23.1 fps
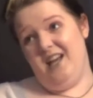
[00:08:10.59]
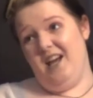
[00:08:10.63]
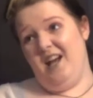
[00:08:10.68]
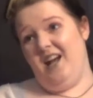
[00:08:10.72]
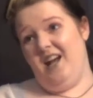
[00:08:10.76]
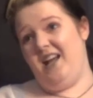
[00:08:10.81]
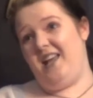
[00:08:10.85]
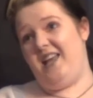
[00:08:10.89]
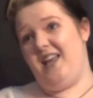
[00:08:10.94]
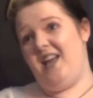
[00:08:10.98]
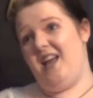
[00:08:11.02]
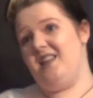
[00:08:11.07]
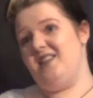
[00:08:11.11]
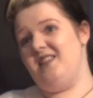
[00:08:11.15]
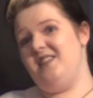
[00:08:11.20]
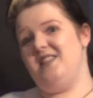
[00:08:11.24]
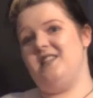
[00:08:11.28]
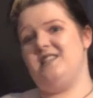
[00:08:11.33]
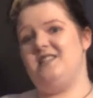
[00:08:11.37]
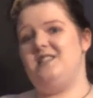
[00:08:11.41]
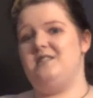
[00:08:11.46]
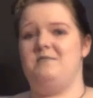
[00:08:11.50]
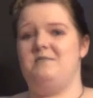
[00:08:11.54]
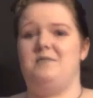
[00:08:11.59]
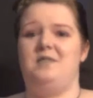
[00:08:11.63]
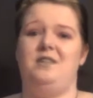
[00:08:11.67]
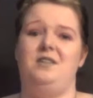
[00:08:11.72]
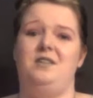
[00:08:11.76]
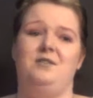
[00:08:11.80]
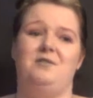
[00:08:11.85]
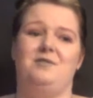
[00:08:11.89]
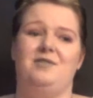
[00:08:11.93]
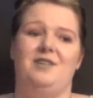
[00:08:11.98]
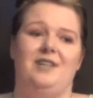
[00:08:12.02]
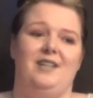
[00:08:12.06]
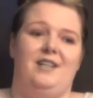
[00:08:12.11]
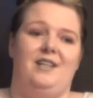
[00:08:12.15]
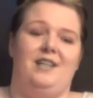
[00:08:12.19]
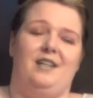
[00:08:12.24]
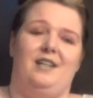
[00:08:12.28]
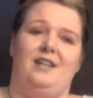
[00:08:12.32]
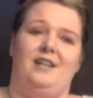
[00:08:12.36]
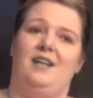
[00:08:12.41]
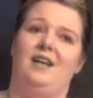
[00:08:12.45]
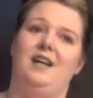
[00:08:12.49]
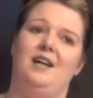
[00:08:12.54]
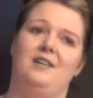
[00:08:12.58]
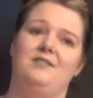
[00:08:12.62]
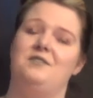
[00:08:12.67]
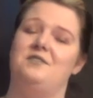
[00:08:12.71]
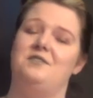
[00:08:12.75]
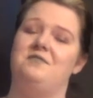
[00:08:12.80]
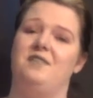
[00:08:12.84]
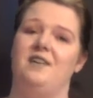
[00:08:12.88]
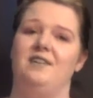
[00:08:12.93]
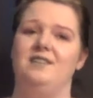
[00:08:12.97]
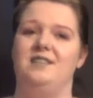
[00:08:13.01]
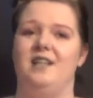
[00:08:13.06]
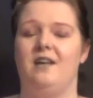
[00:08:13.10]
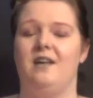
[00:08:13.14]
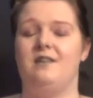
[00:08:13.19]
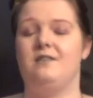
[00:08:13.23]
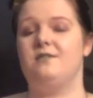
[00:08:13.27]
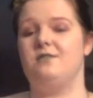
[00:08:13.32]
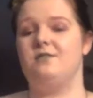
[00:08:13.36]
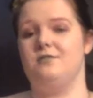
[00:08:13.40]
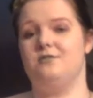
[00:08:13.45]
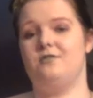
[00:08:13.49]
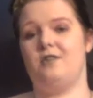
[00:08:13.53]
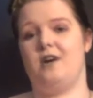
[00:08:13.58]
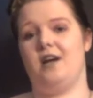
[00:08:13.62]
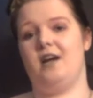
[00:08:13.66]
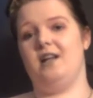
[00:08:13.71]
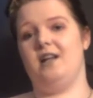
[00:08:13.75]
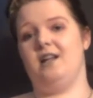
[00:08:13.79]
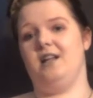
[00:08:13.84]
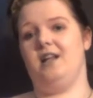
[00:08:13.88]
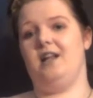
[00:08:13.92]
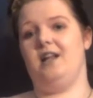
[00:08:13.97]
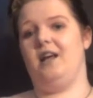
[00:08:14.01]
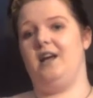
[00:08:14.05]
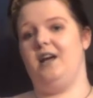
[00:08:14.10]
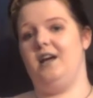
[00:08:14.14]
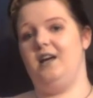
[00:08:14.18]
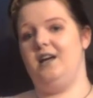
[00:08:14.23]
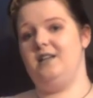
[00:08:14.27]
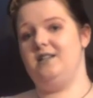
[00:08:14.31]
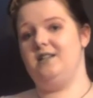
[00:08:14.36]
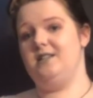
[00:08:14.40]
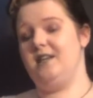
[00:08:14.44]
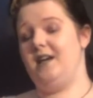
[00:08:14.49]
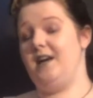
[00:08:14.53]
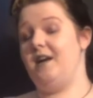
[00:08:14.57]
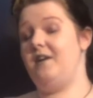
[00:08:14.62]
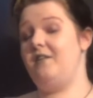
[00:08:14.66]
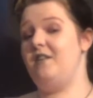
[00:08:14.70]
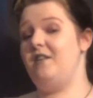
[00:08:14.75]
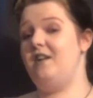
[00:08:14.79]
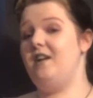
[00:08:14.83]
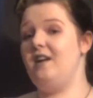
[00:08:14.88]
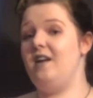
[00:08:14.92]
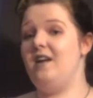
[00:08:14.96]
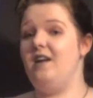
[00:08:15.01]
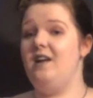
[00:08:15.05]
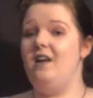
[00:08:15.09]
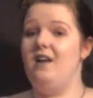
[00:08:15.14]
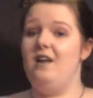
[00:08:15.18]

Again, that's something you're really gonna have to find out through trial and error.